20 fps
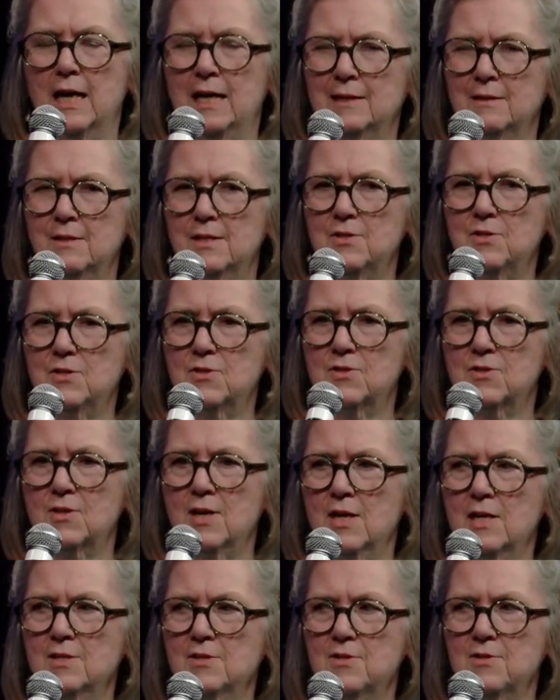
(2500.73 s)
and this
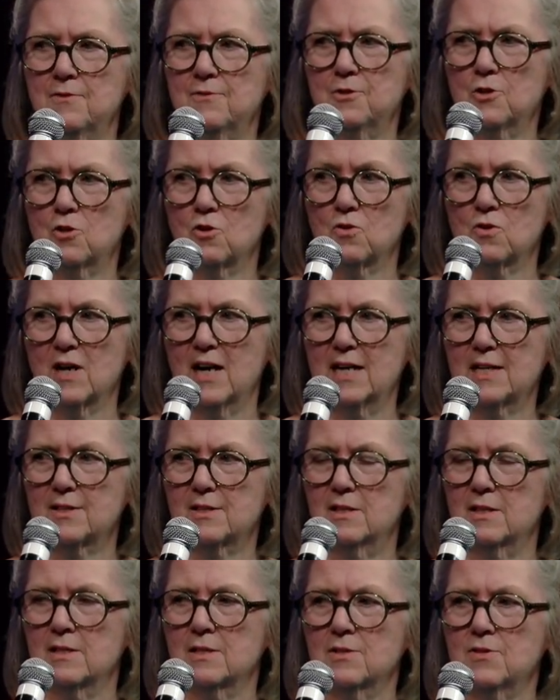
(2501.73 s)
sense of
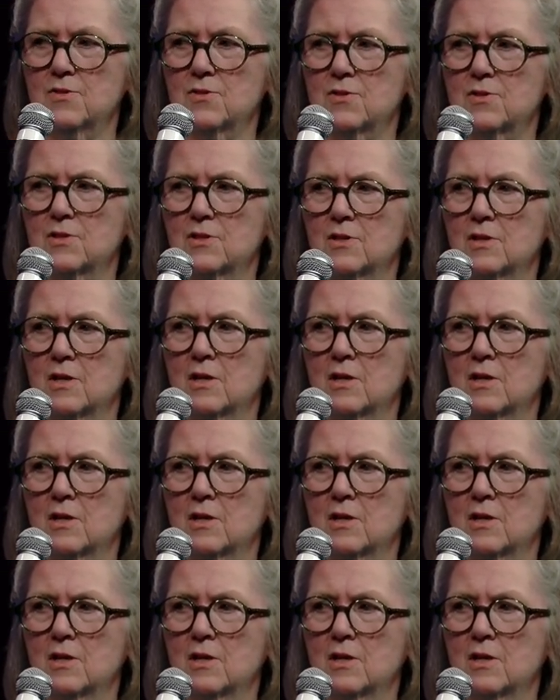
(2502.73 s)
correctness